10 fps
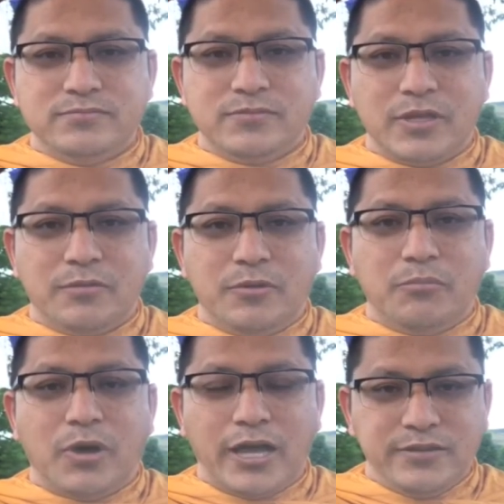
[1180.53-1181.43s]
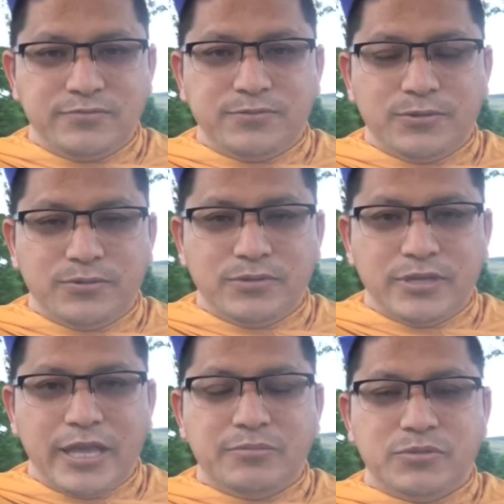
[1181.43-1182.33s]
mindful
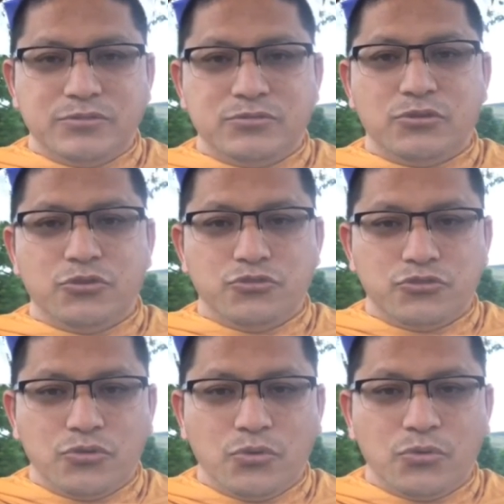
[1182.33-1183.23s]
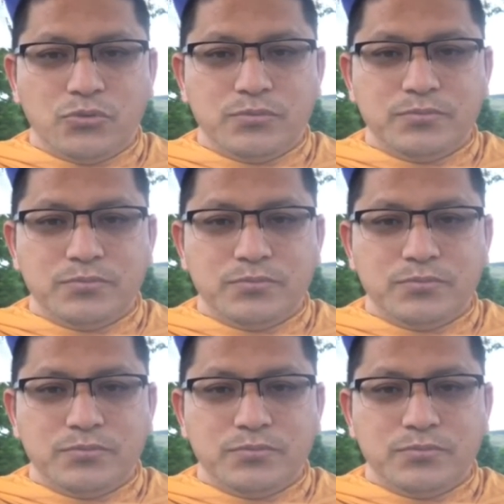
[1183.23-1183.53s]
and able to control.